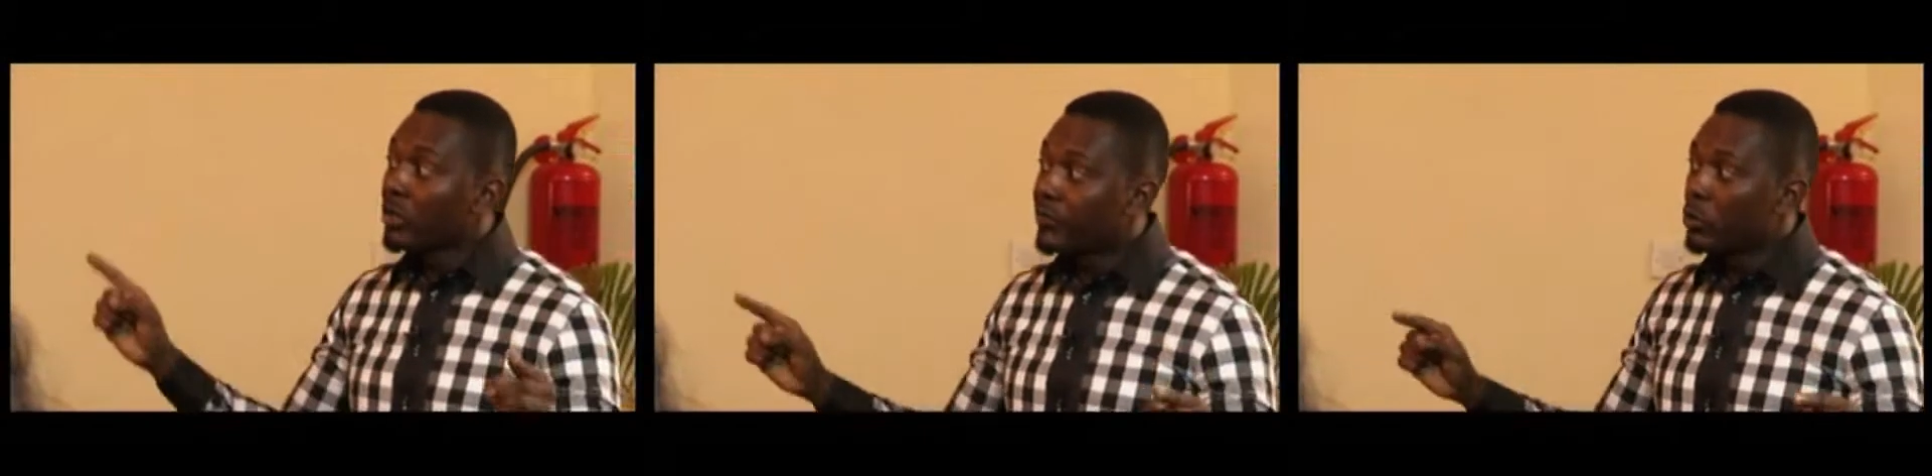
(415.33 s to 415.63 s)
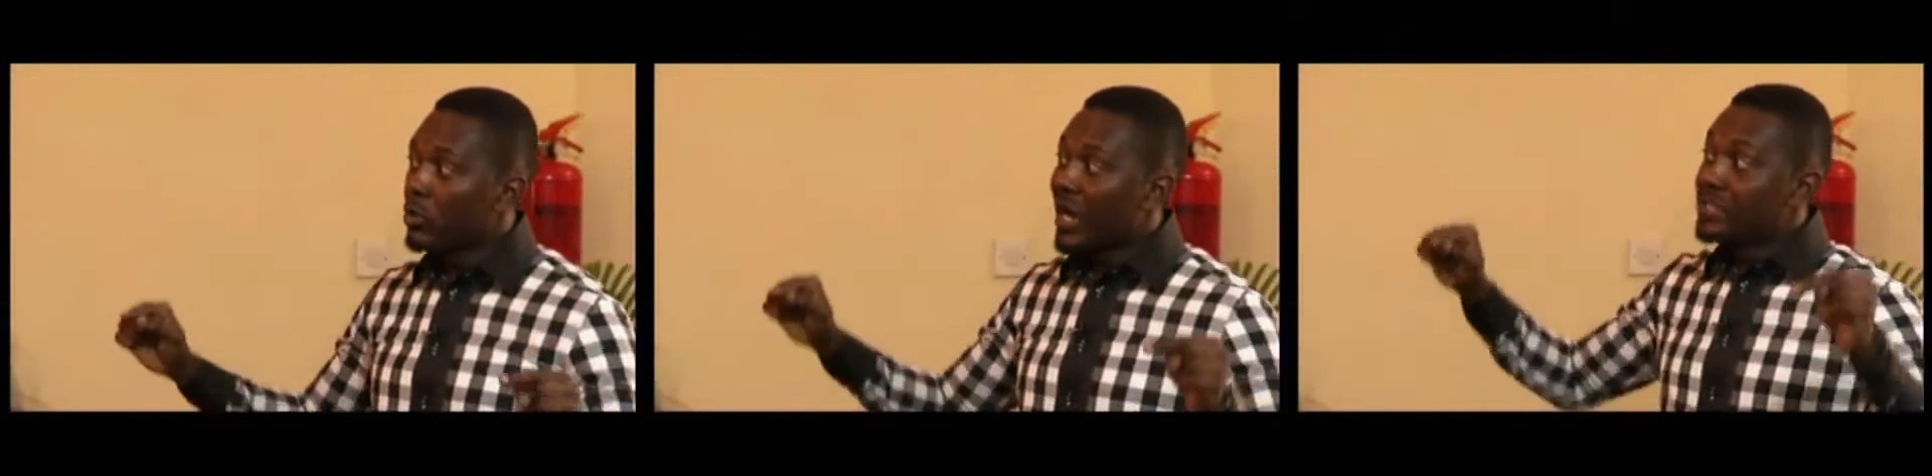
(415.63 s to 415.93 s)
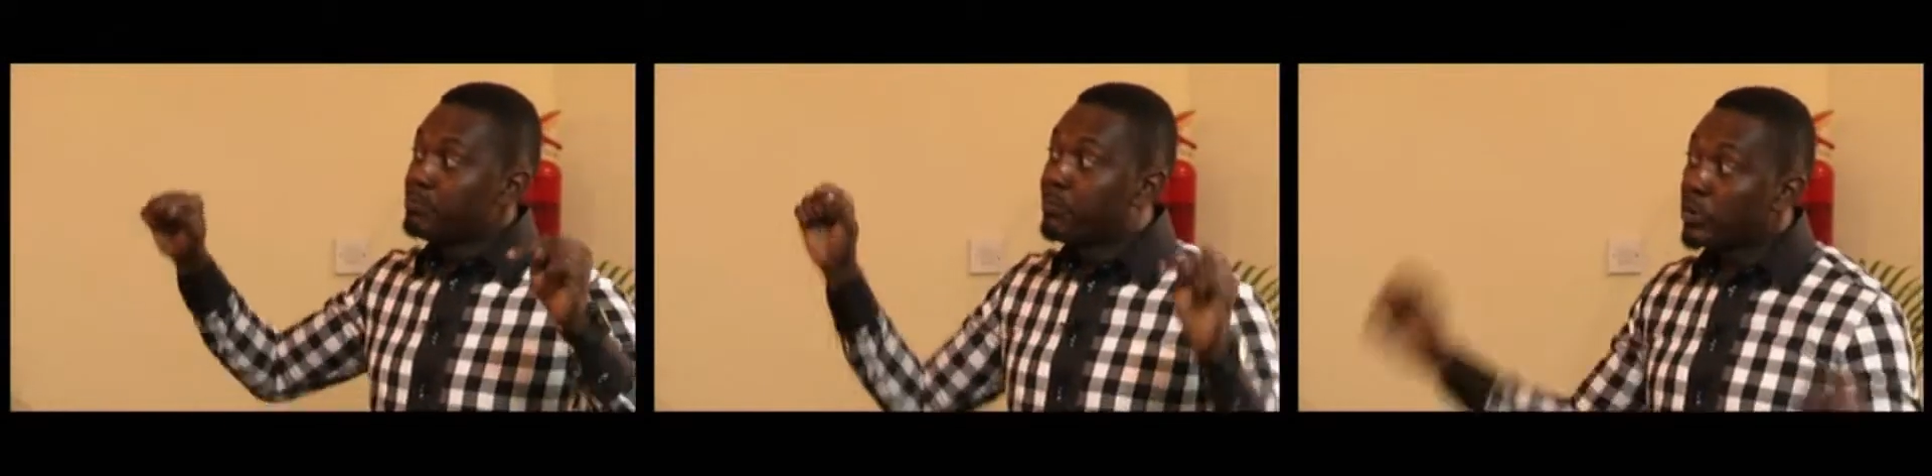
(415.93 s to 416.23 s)
of you are
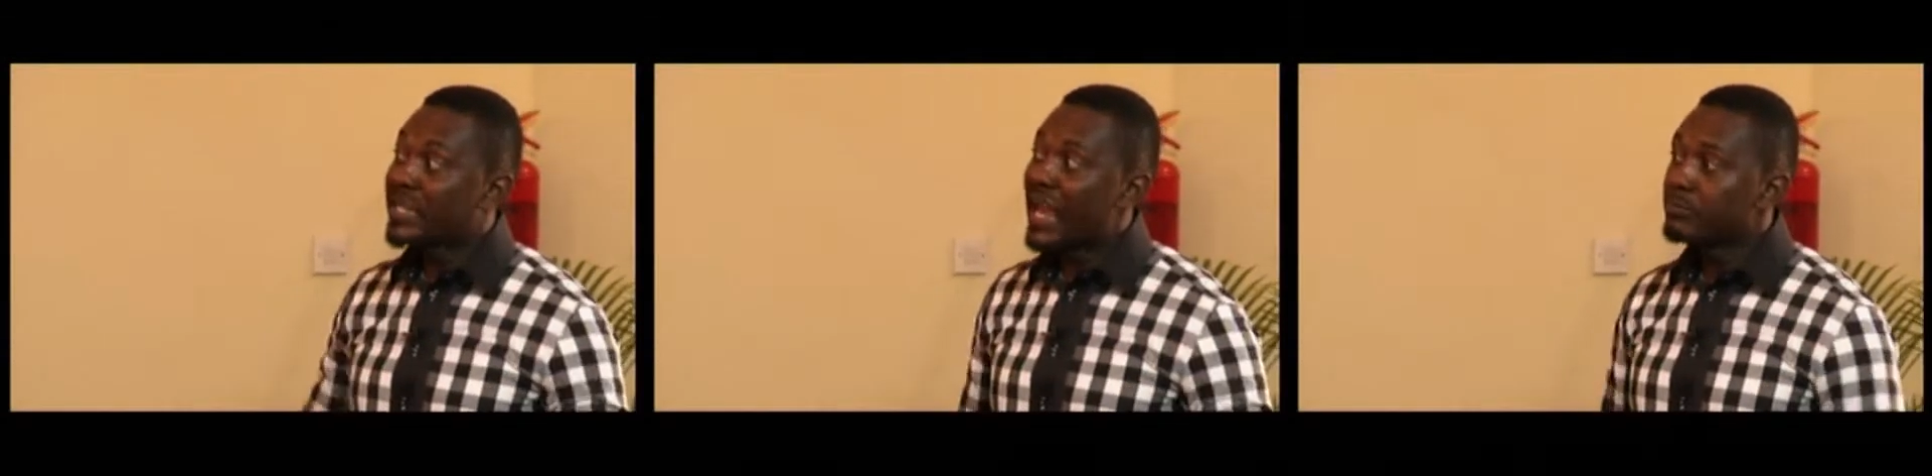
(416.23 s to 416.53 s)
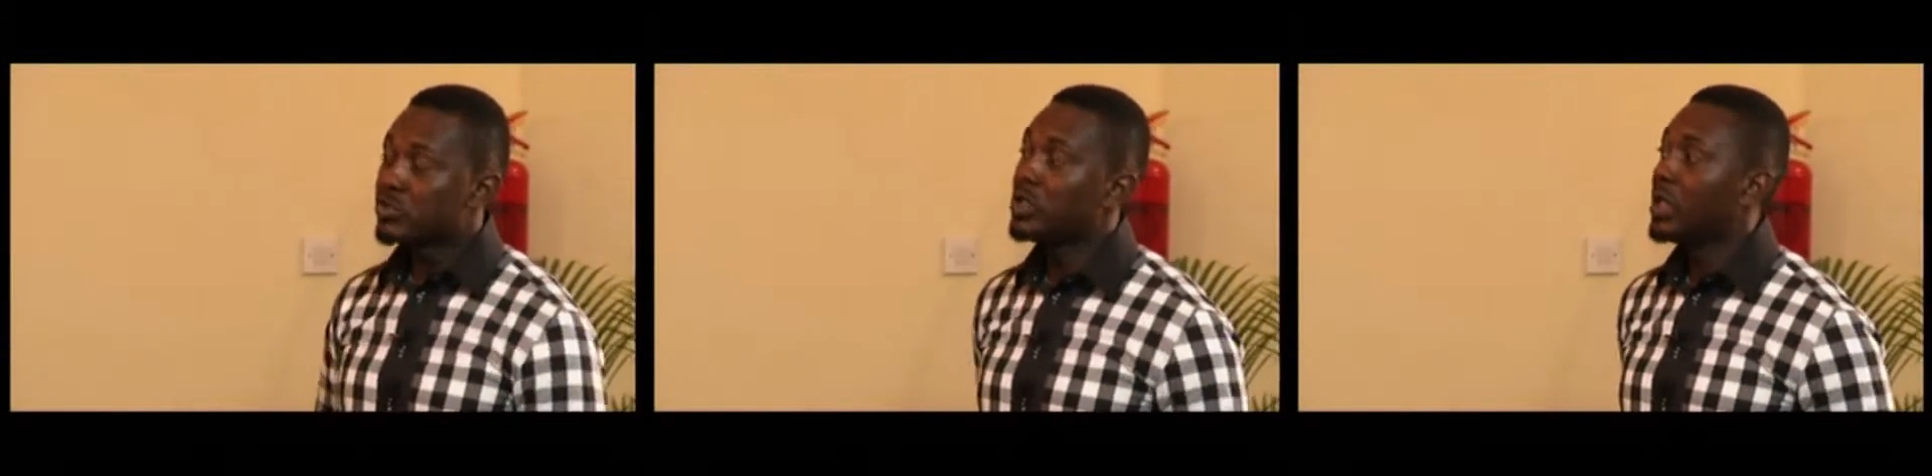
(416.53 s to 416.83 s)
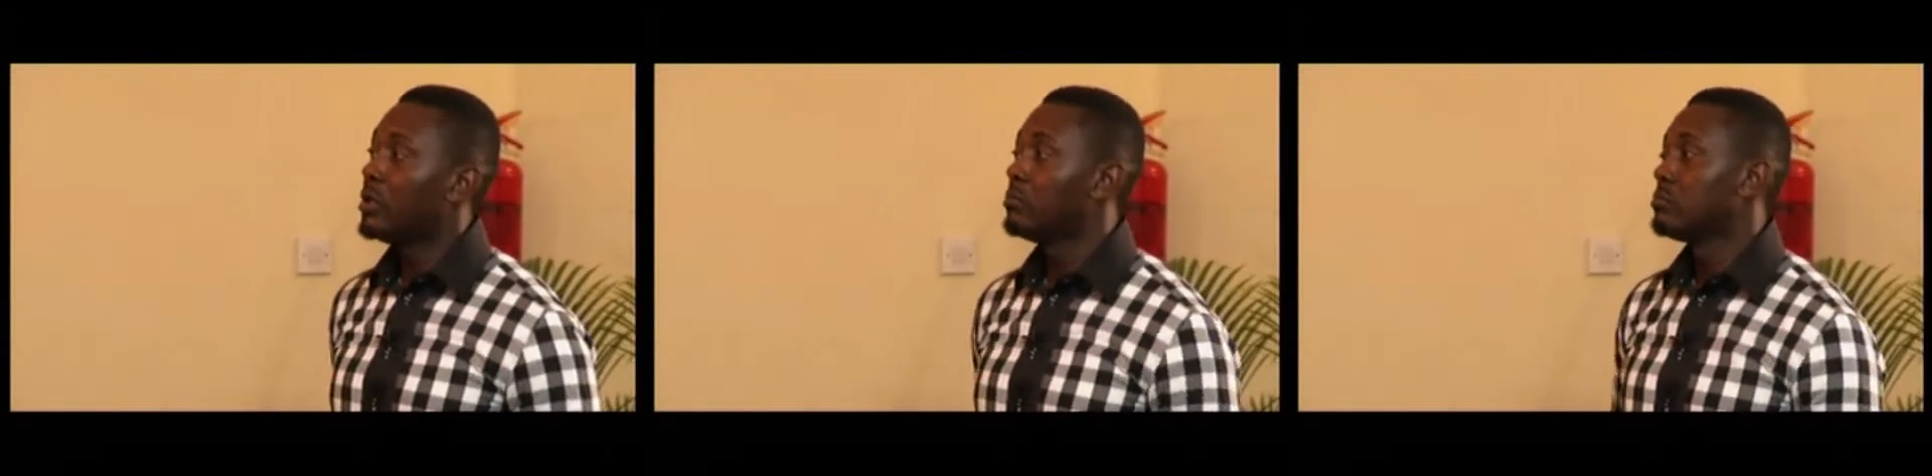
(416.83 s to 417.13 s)
in boot camp
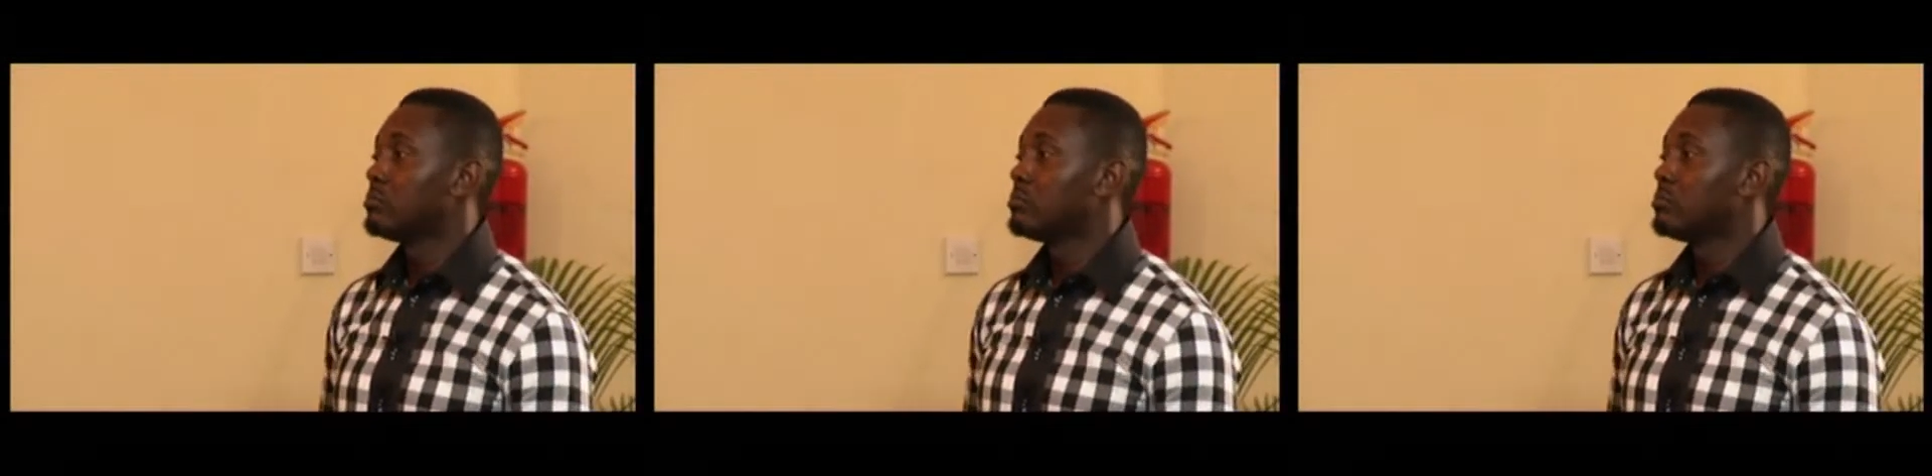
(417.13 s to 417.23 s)
today.